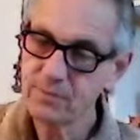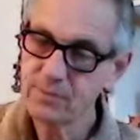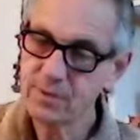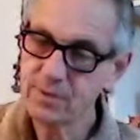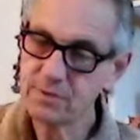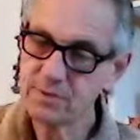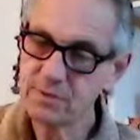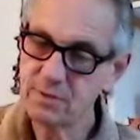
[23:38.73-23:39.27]

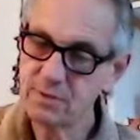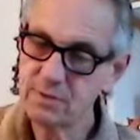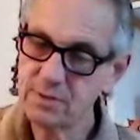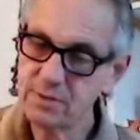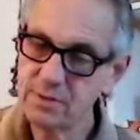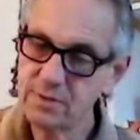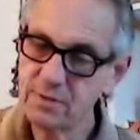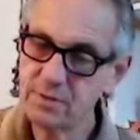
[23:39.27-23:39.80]
There's
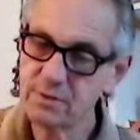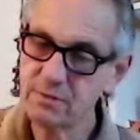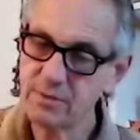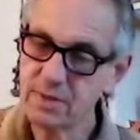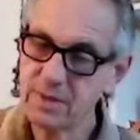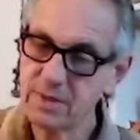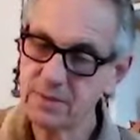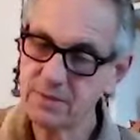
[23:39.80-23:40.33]
only an
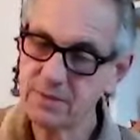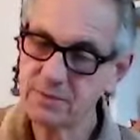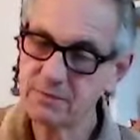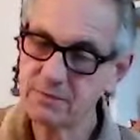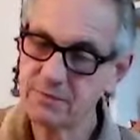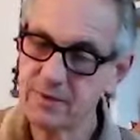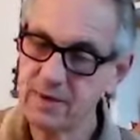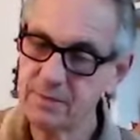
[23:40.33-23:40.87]
awareness
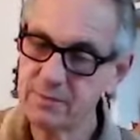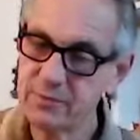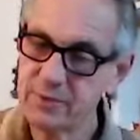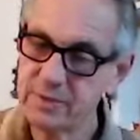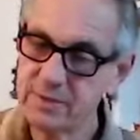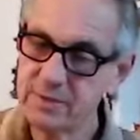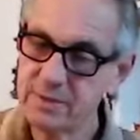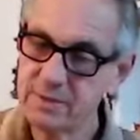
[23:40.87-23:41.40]

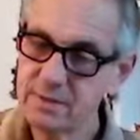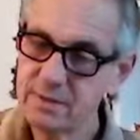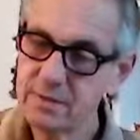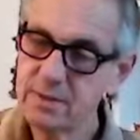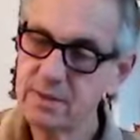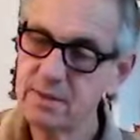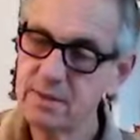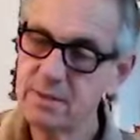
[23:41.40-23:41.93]
vibrating
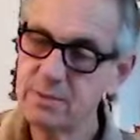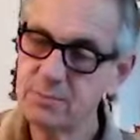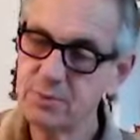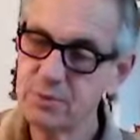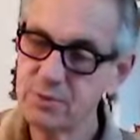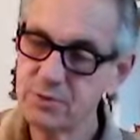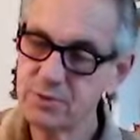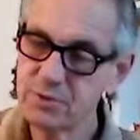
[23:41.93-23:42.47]
in the
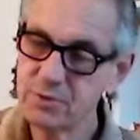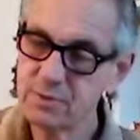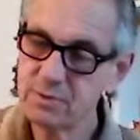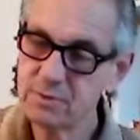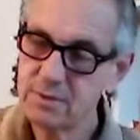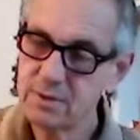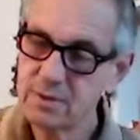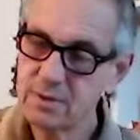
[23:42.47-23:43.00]
person,
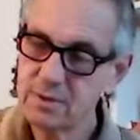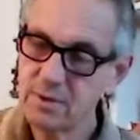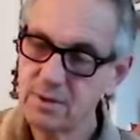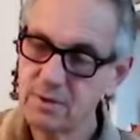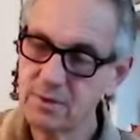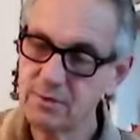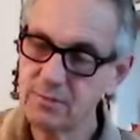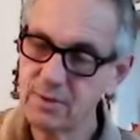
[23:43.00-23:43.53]

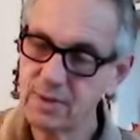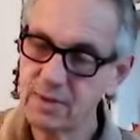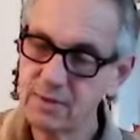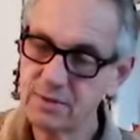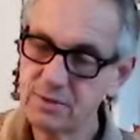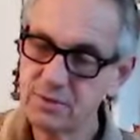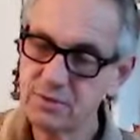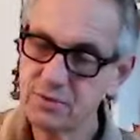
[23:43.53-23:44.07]
an
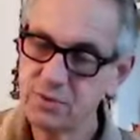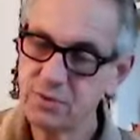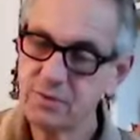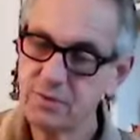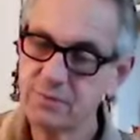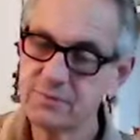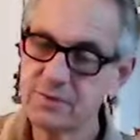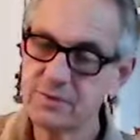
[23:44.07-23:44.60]
awareness
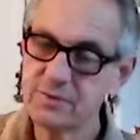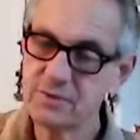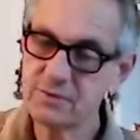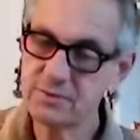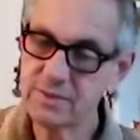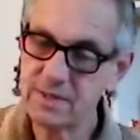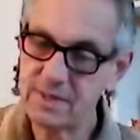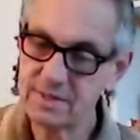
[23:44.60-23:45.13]
of the
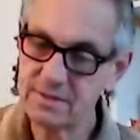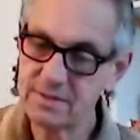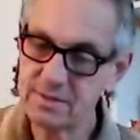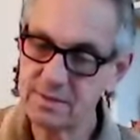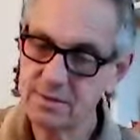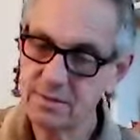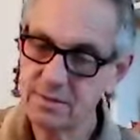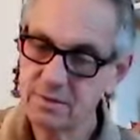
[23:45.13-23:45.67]

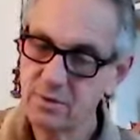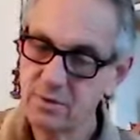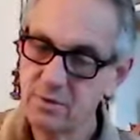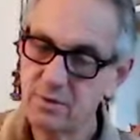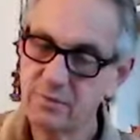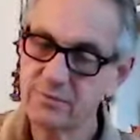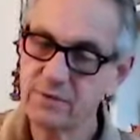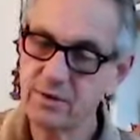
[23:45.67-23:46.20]
totality,
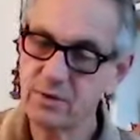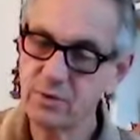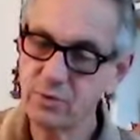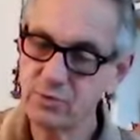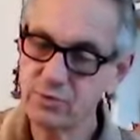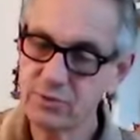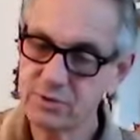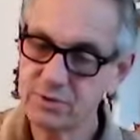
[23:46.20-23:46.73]
of the
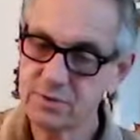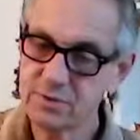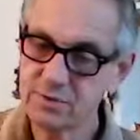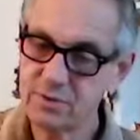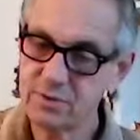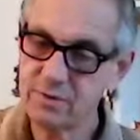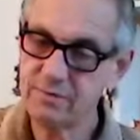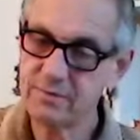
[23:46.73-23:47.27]
wholeness
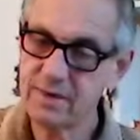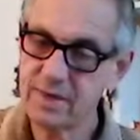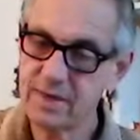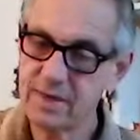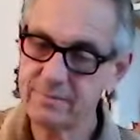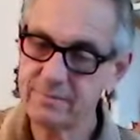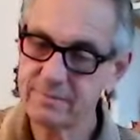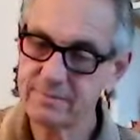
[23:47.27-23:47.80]
of
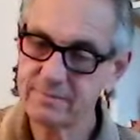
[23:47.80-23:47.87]
life.